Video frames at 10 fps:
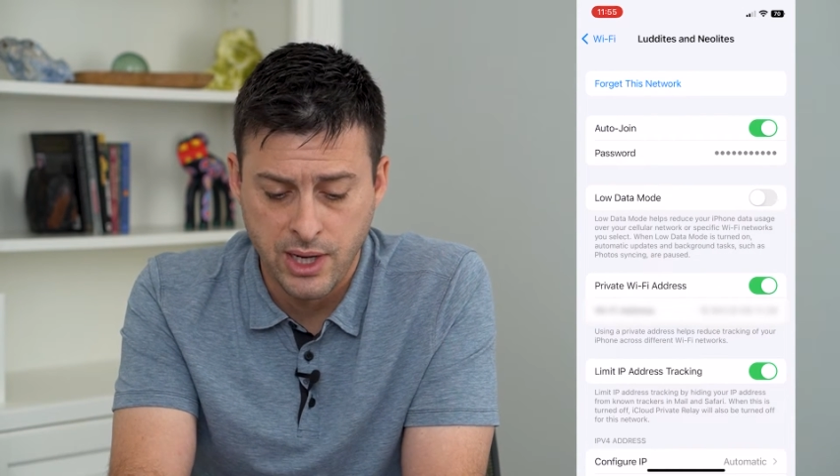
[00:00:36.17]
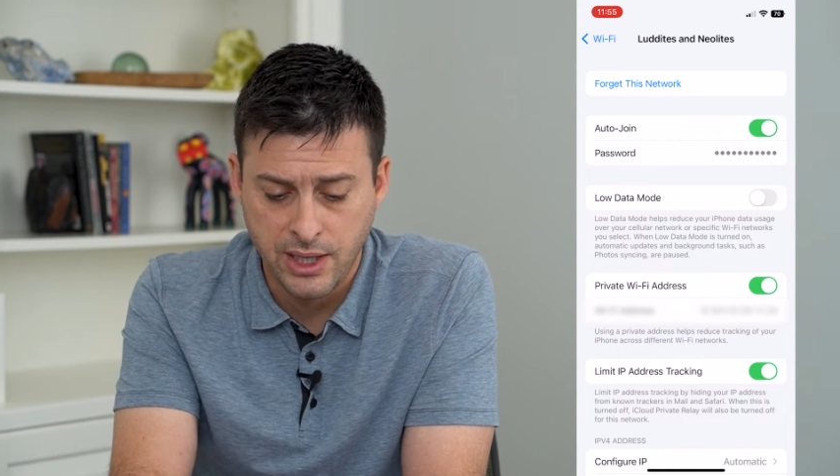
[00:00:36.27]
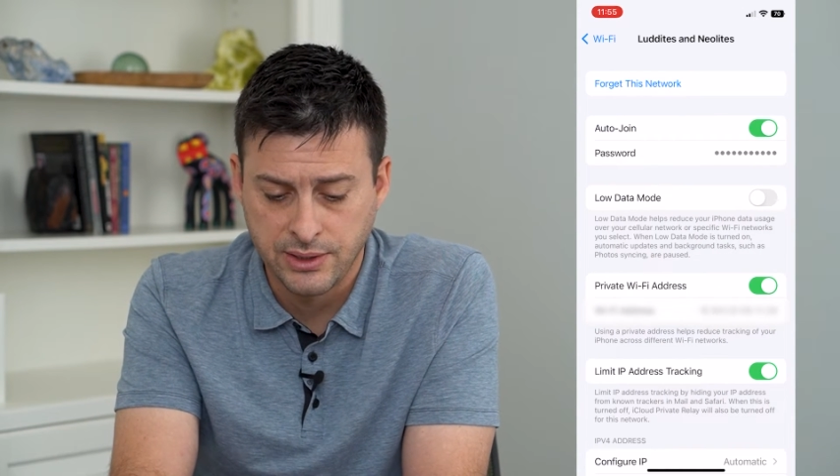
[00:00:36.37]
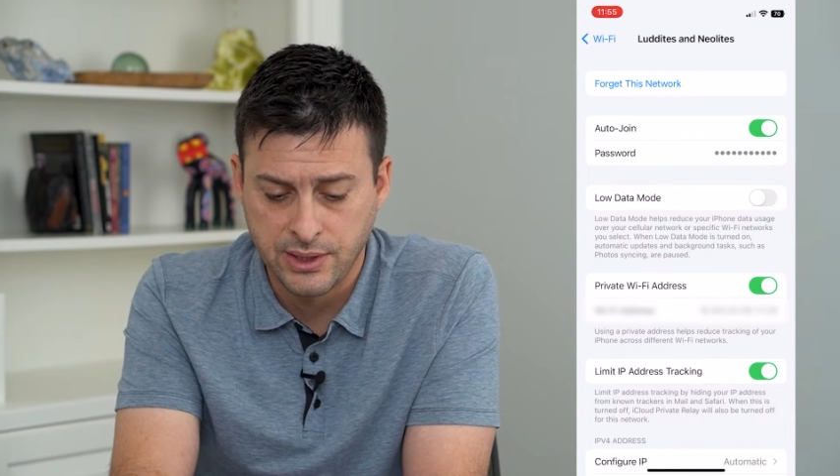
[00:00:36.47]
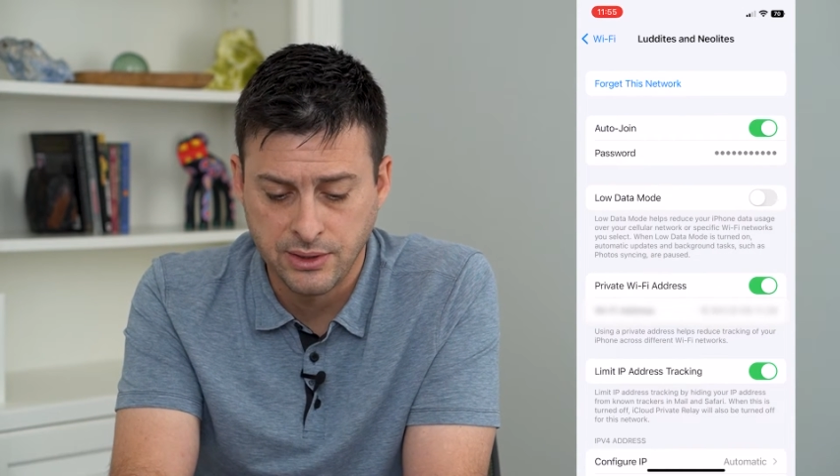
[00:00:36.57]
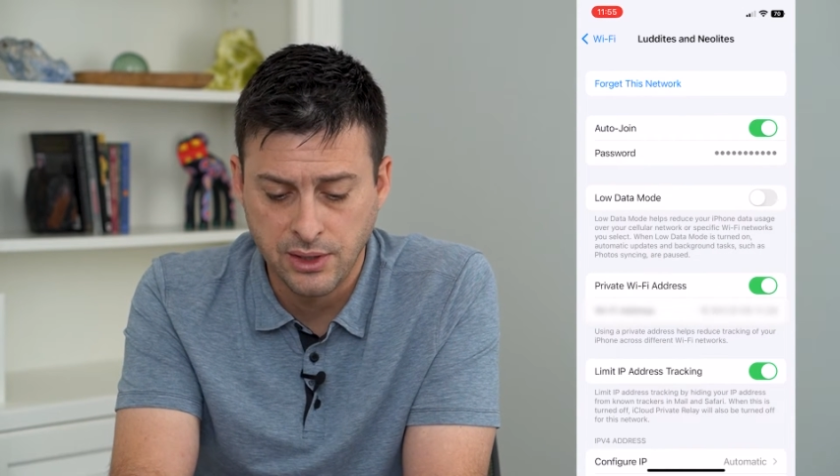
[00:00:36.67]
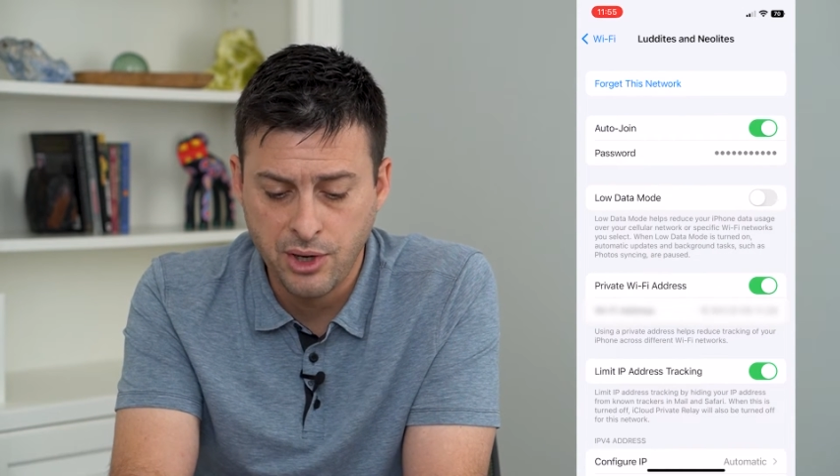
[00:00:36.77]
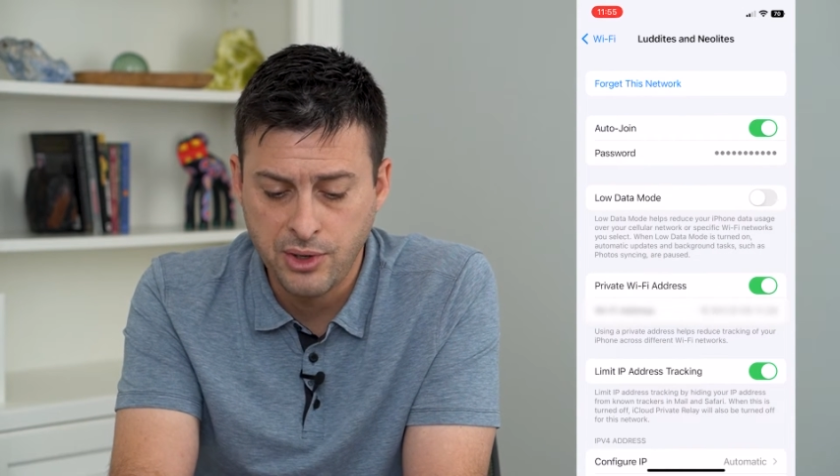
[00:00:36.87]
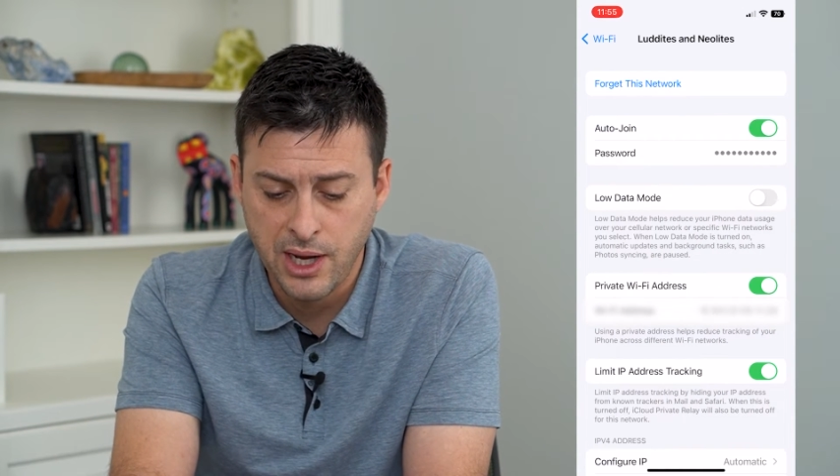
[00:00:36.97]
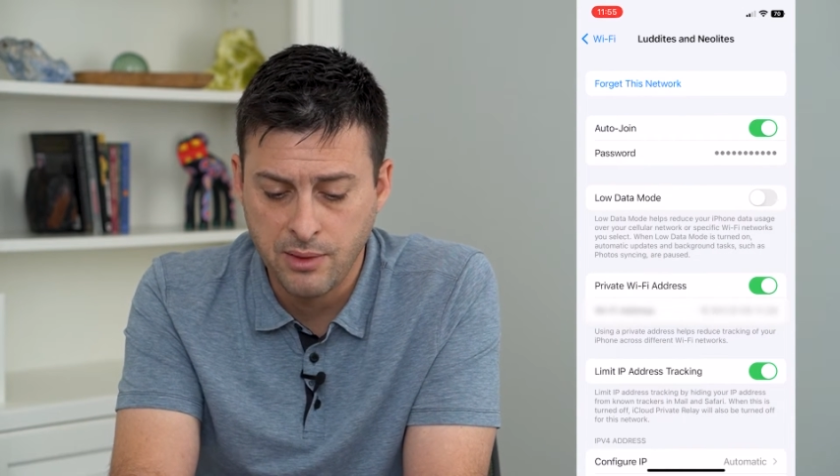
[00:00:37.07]
And it says
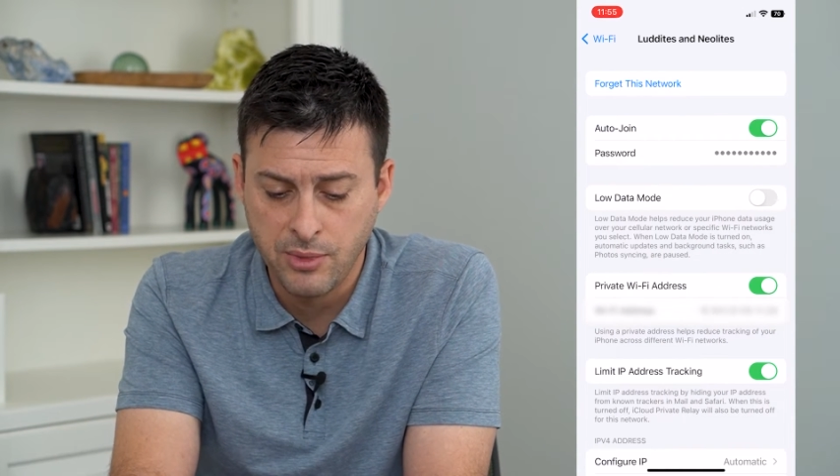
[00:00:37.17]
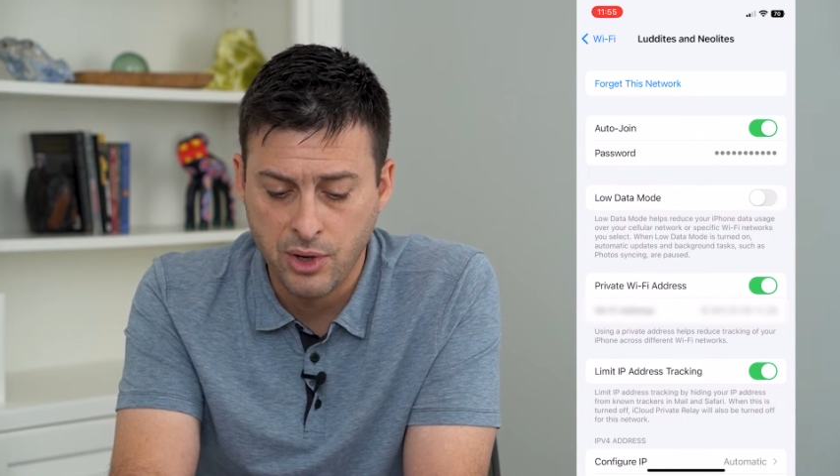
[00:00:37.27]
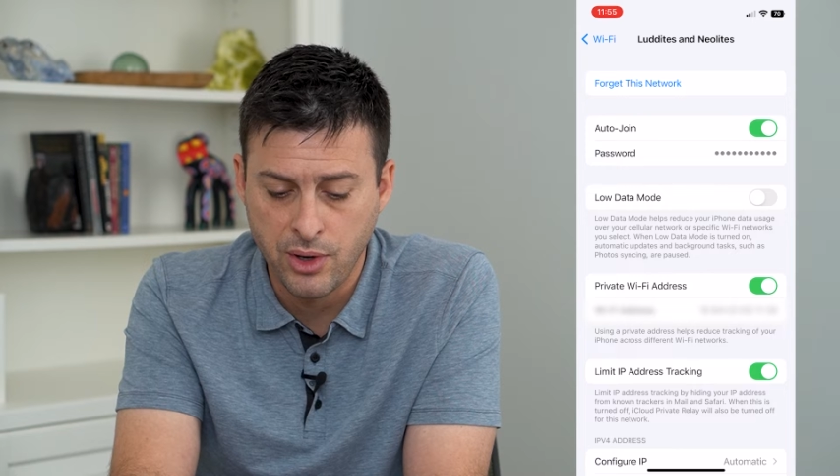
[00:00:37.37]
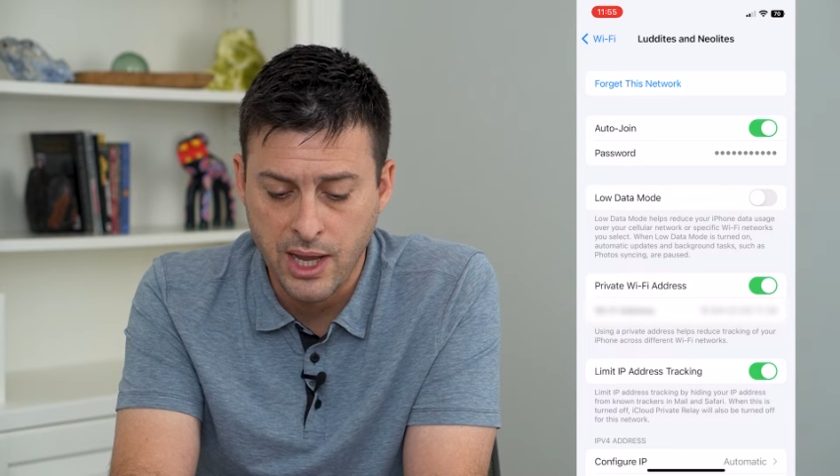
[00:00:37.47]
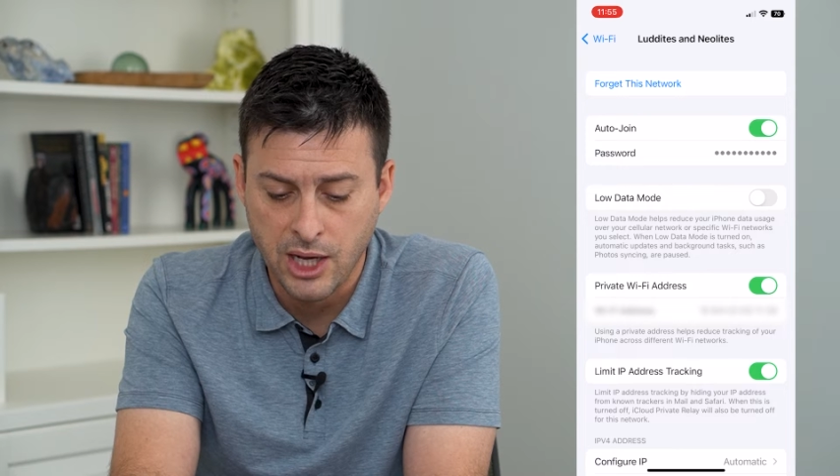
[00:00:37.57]
low data mode